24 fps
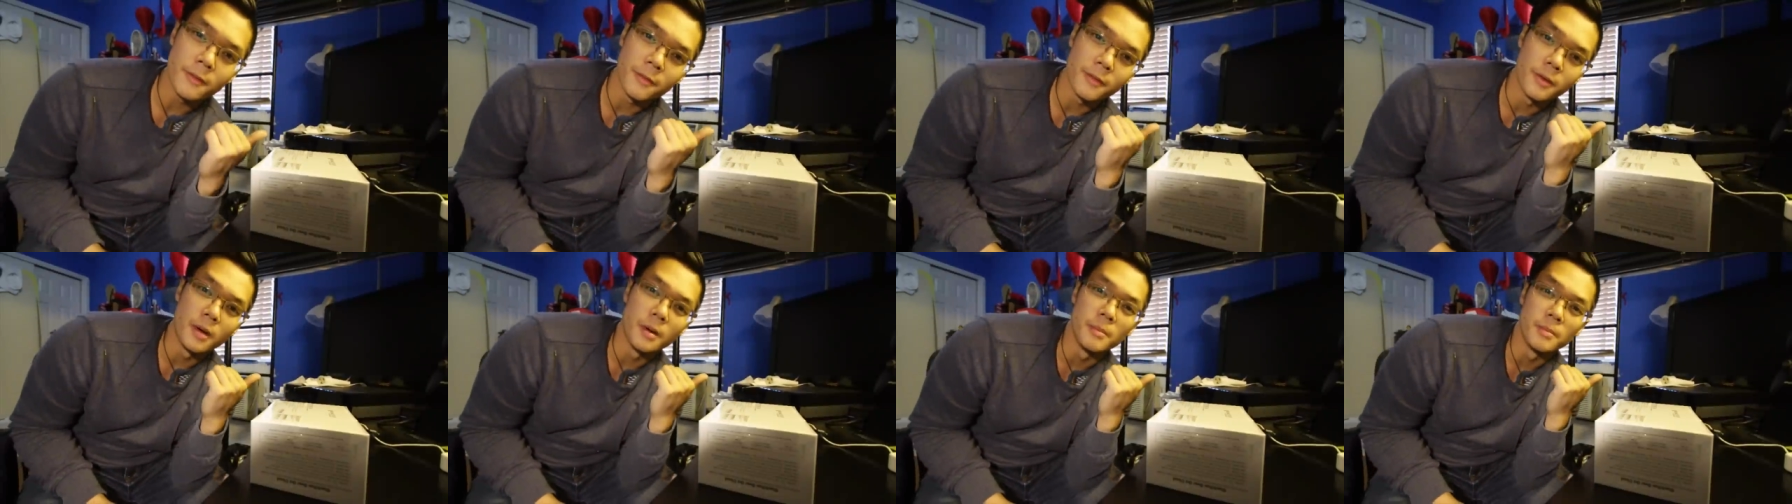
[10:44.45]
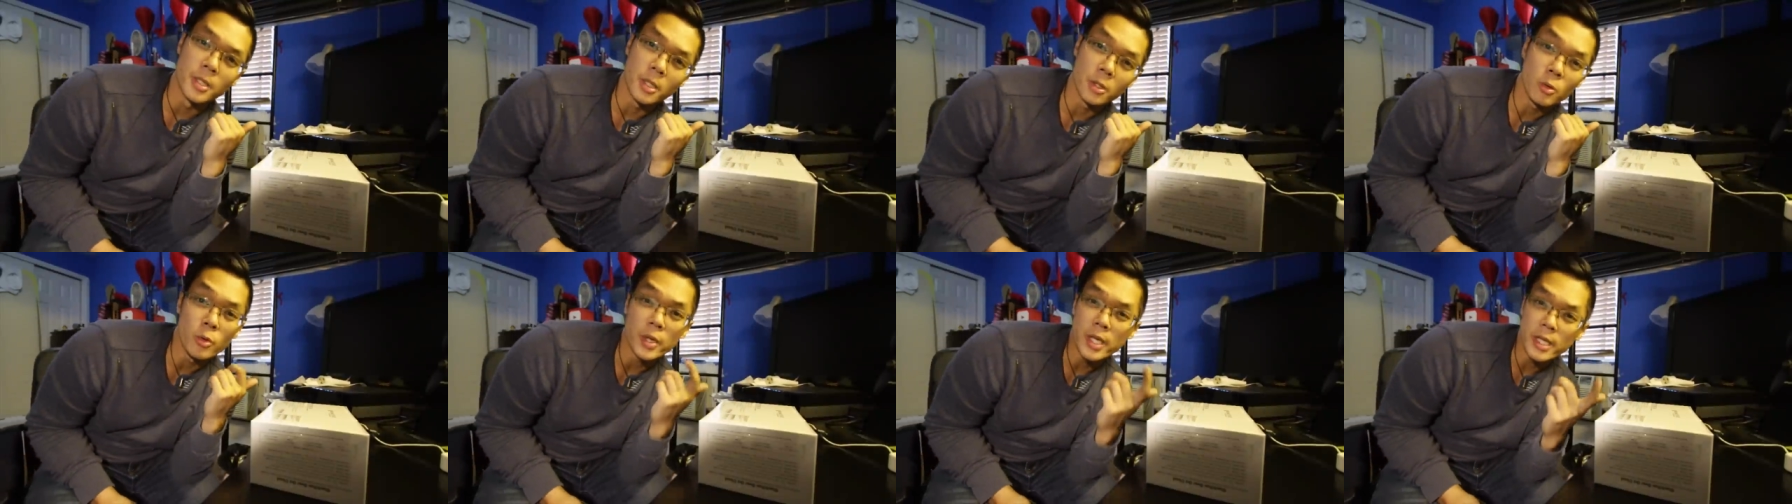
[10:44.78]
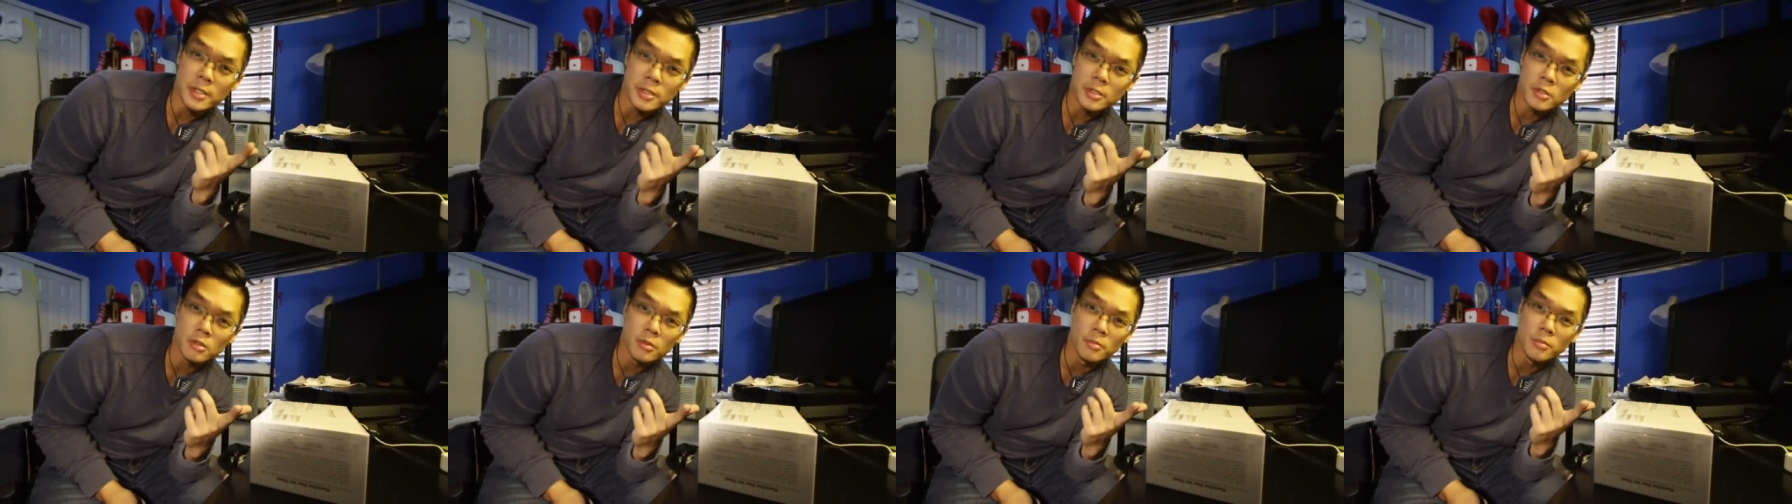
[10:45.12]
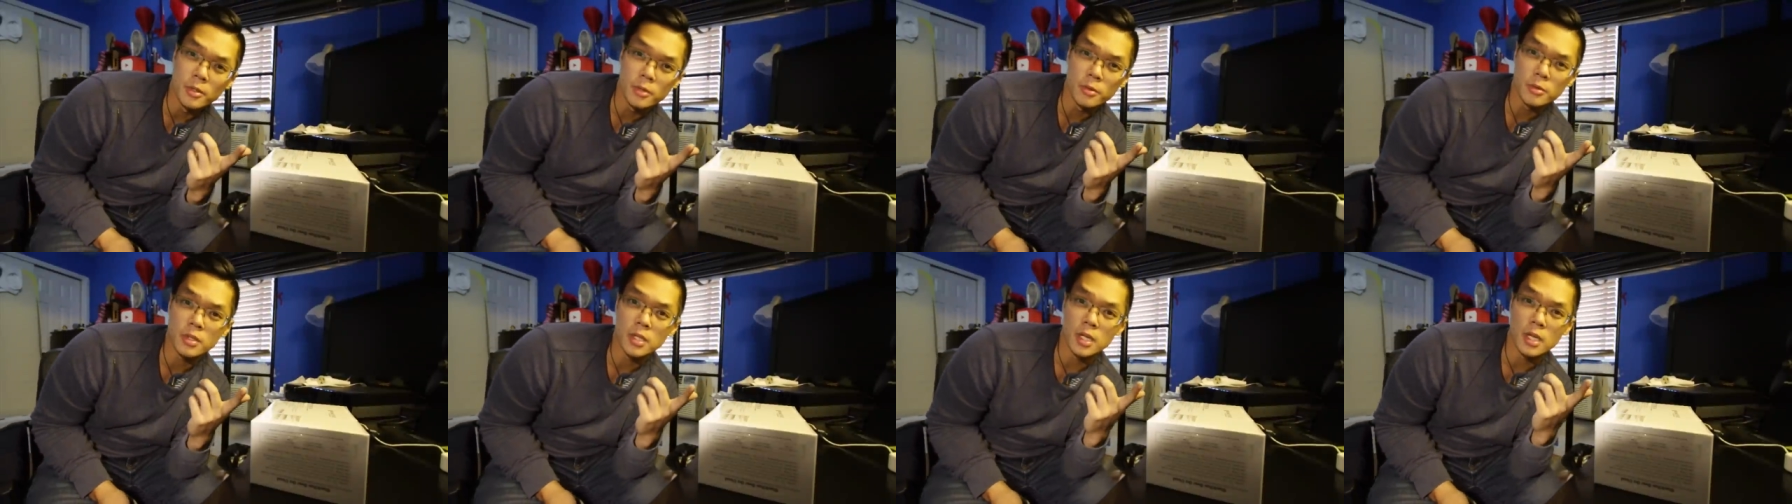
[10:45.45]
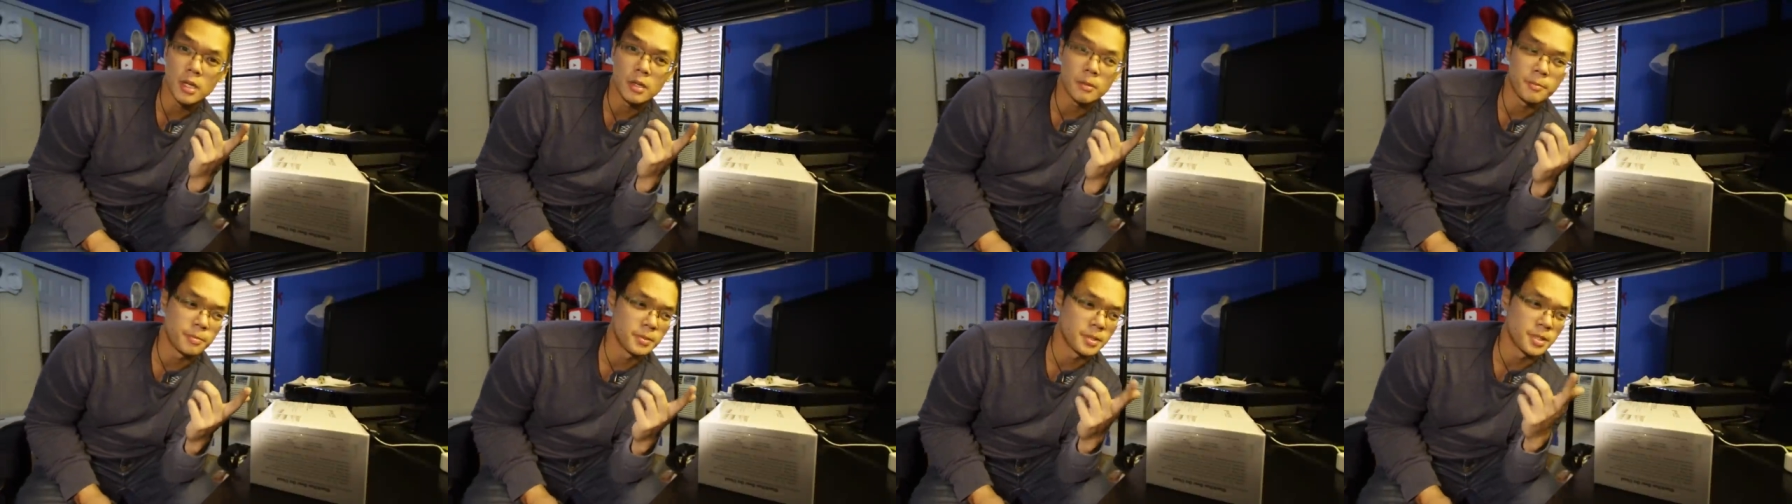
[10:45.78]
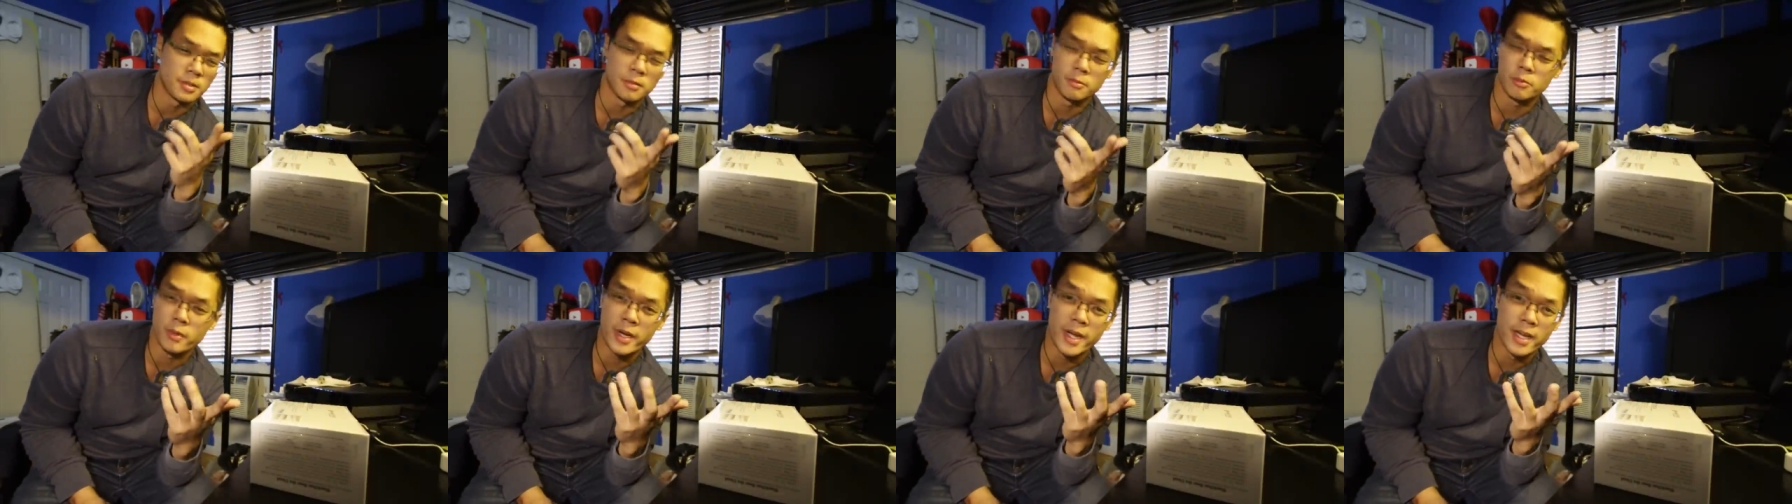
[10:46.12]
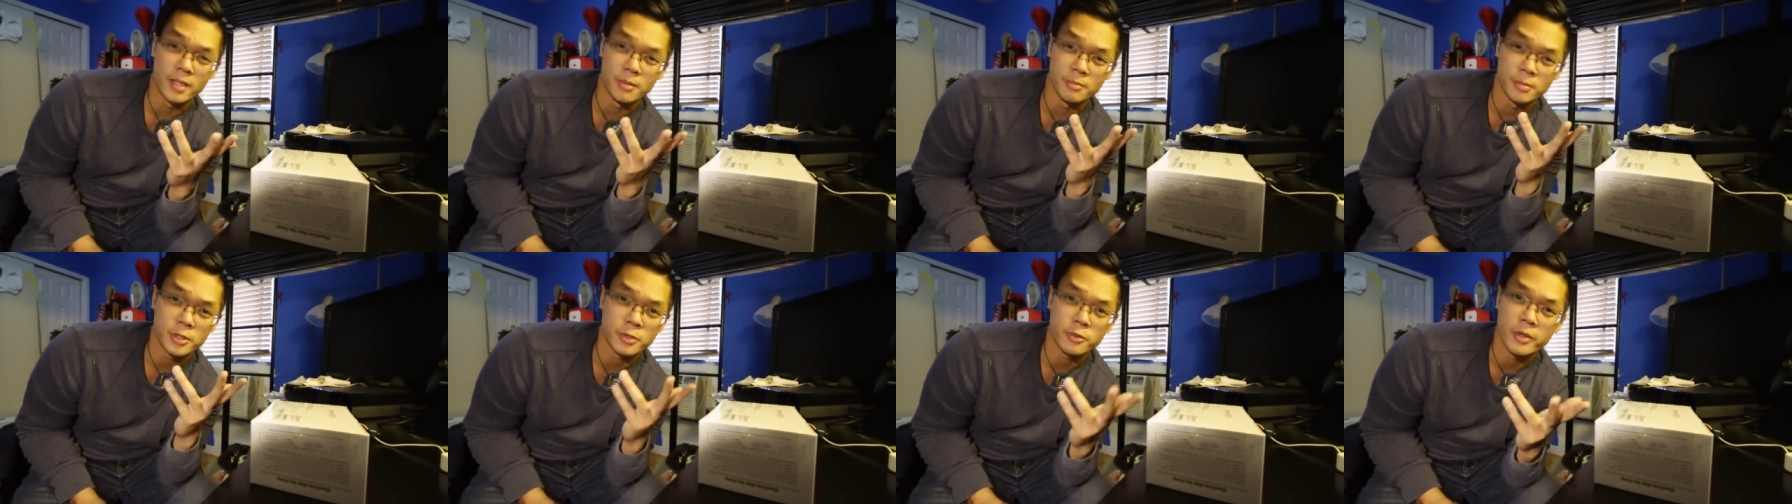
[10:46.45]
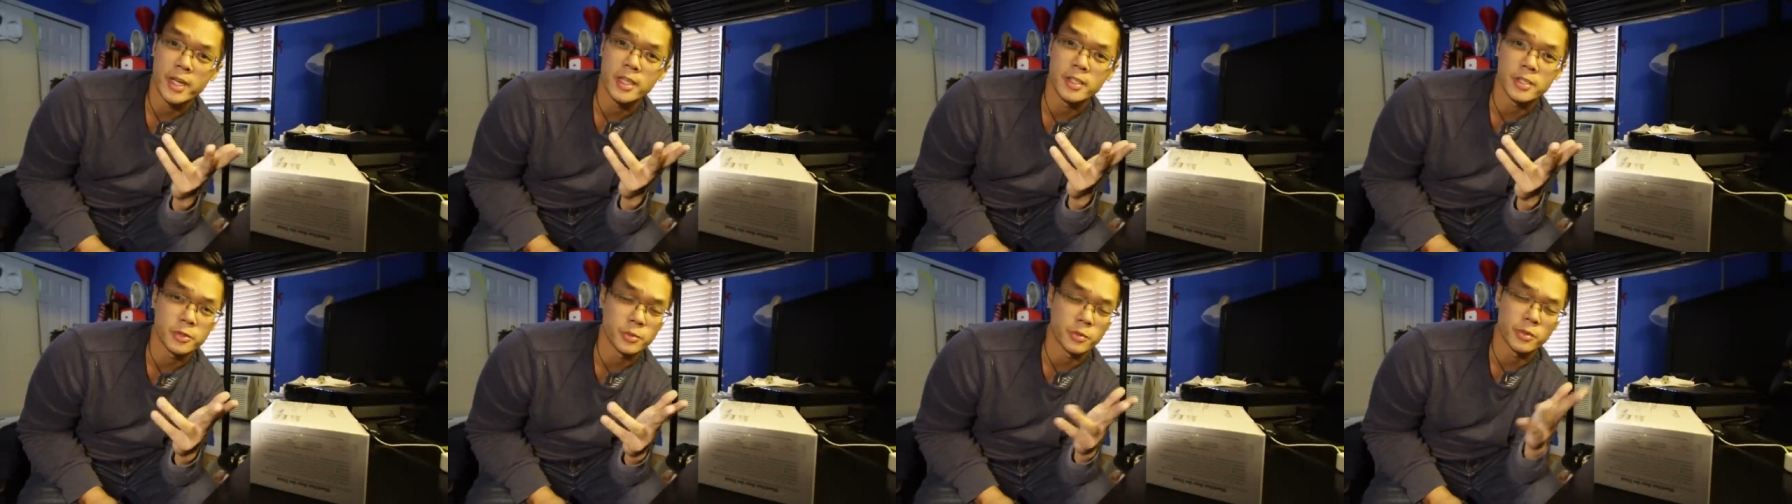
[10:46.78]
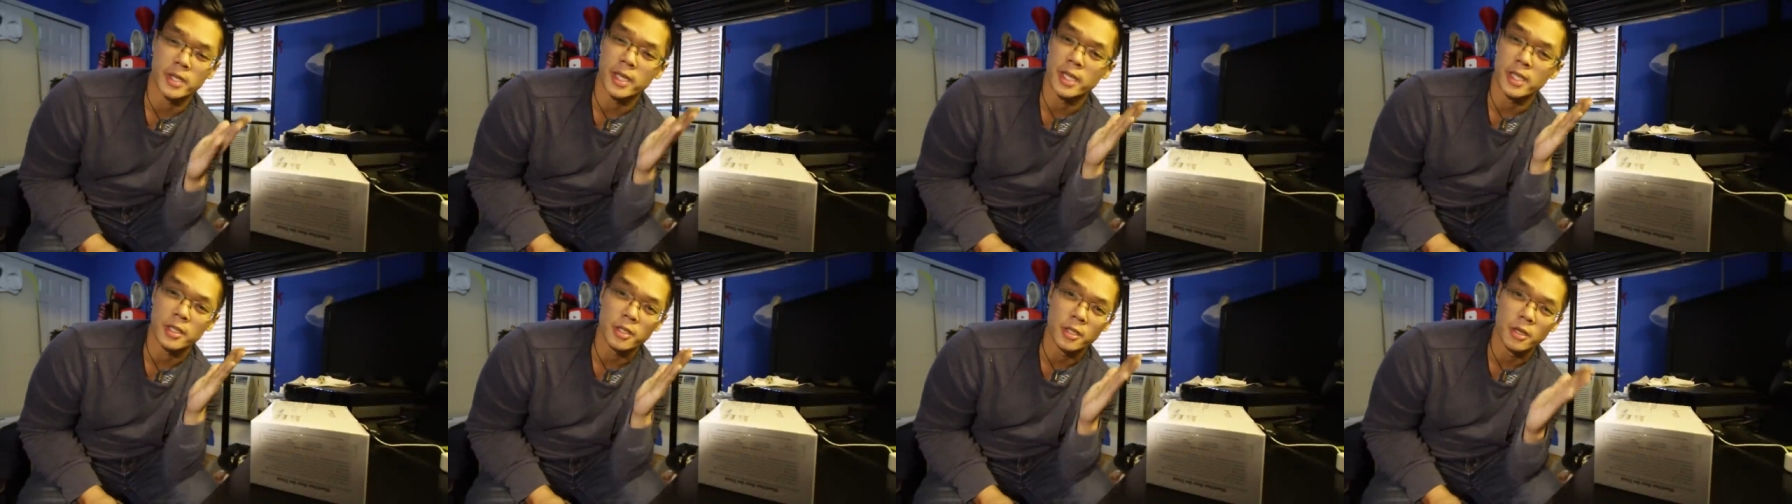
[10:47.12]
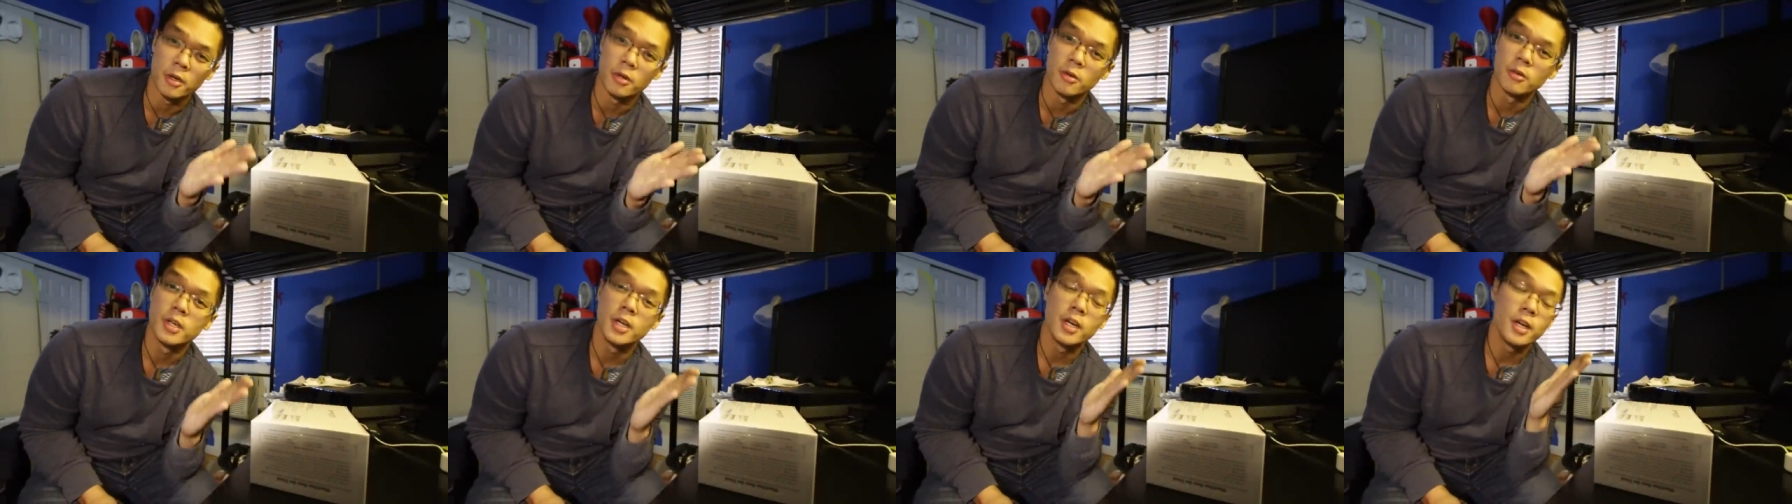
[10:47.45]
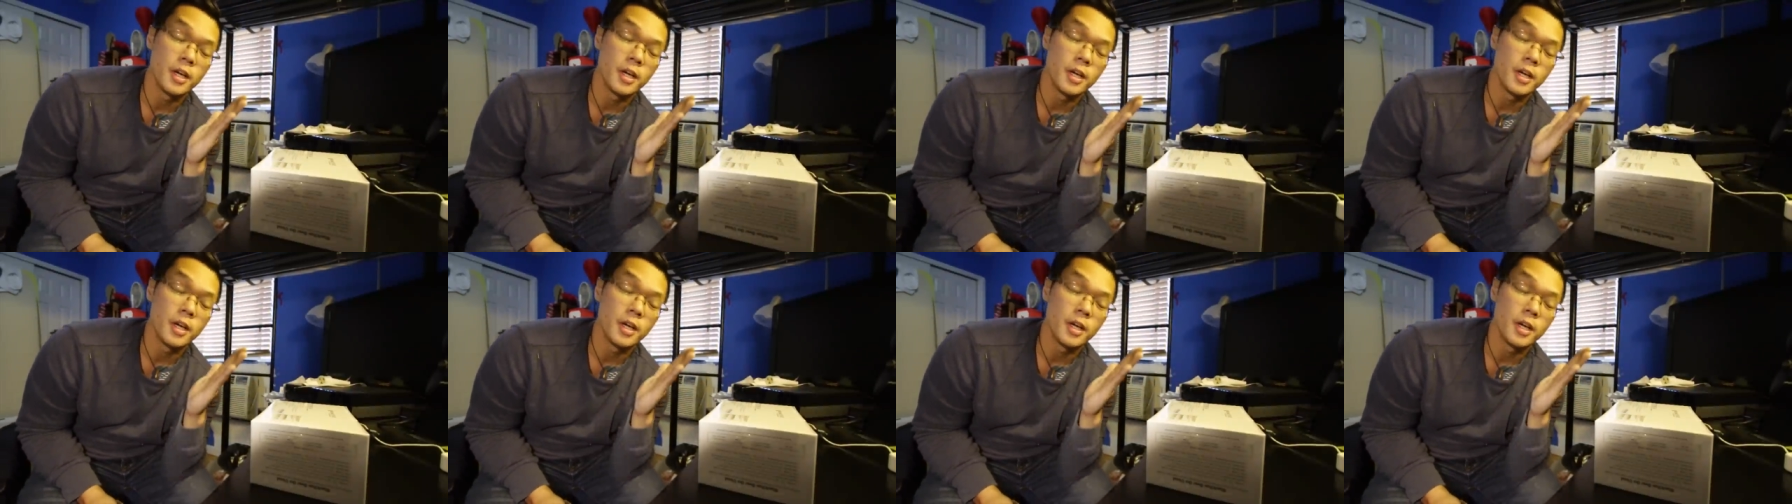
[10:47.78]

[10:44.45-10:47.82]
from the Queen Subaru Club, to random strangers were like, yo,